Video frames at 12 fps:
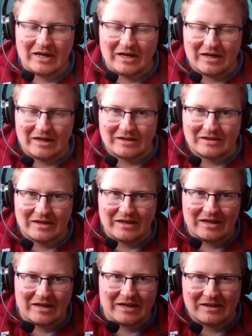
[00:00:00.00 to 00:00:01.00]
and
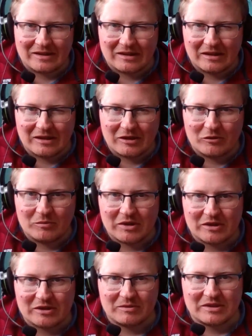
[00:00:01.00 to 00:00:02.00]
any little bits
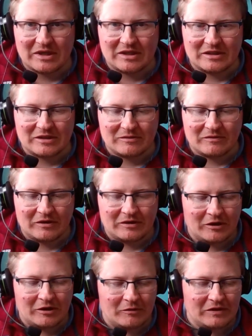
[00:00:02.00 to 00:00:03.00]
of percentage at the front.
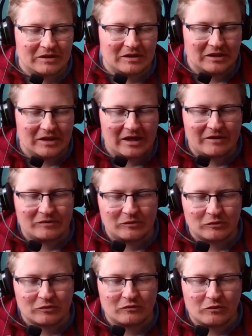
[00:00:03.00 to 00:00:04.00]
Now, if he had left
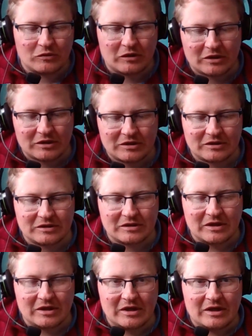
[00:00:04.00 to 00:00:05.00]
those 4 archers,
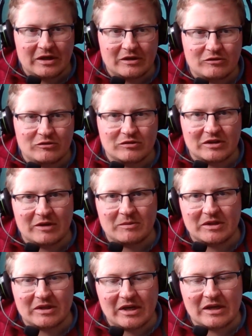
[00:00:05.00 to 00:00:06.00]
using them at
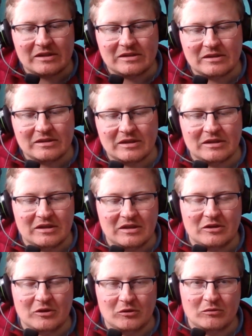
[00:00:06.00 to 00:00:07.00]
the end, then the
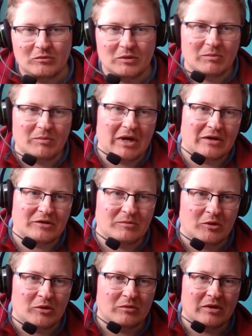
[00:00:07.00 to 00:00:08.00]
Eagle would have battered them
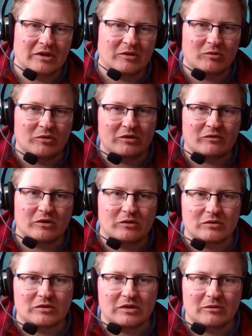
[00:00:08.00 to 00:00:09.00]
all, and they wouldn't have got
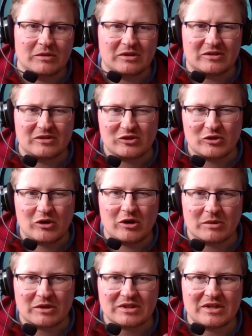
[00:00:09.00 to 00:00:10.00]
those little bits. Because you saw how
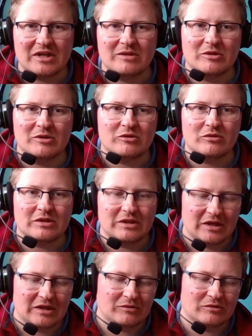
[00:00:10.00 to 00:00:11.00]
much time it took to
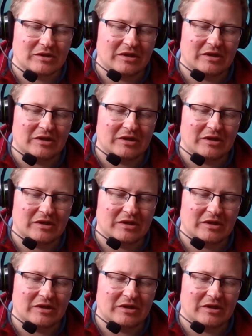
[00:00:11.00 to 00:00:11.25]
get those